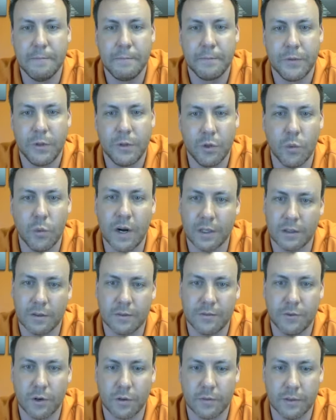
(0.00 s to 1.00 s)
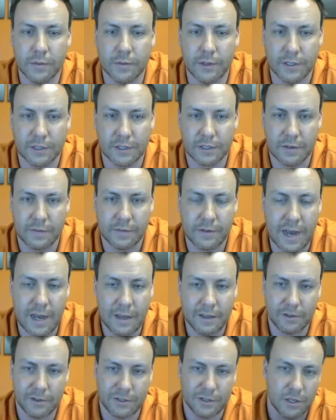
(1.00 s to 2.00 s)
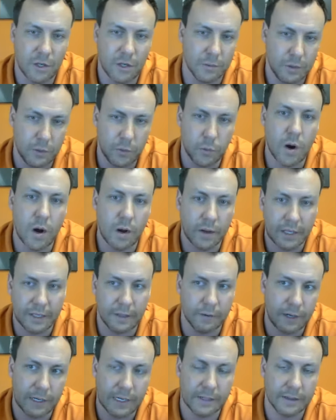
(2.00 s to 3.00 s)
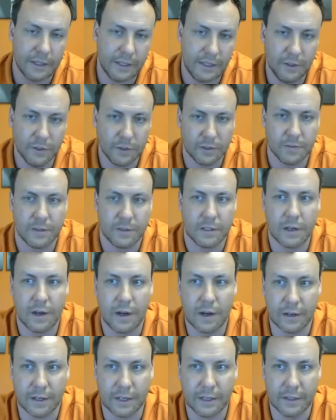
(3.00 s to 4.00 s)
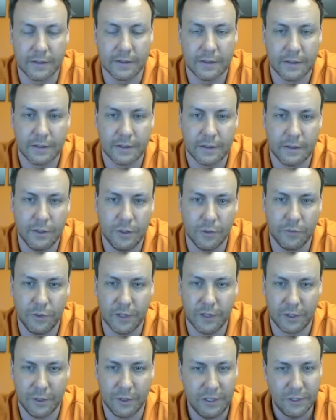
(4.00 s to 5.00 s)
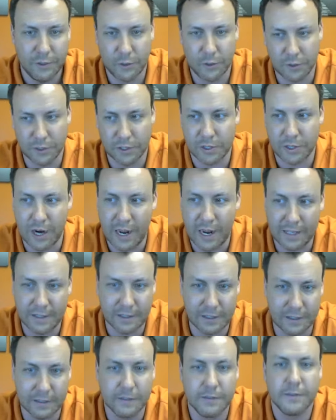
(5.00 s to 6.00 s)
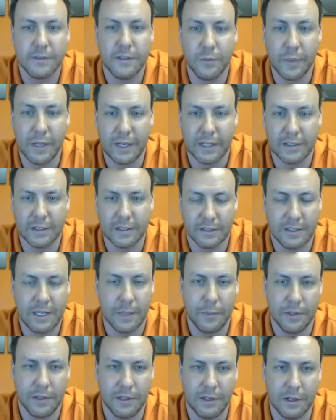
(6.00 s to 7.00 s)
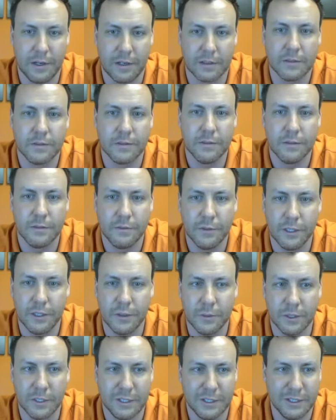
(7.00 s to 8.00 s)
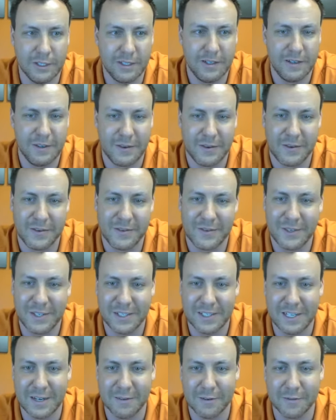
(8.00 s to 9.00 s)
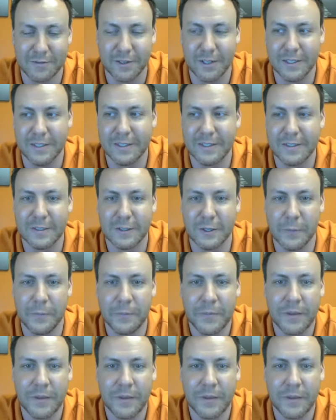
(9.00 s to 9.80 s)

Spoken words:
you'll want the 4-foot version. If not, you'll just always be walking right at the heels of the dog, and you'll feel like you need shorter strides, and you might actually step on the dog's foot, which is never fun. So,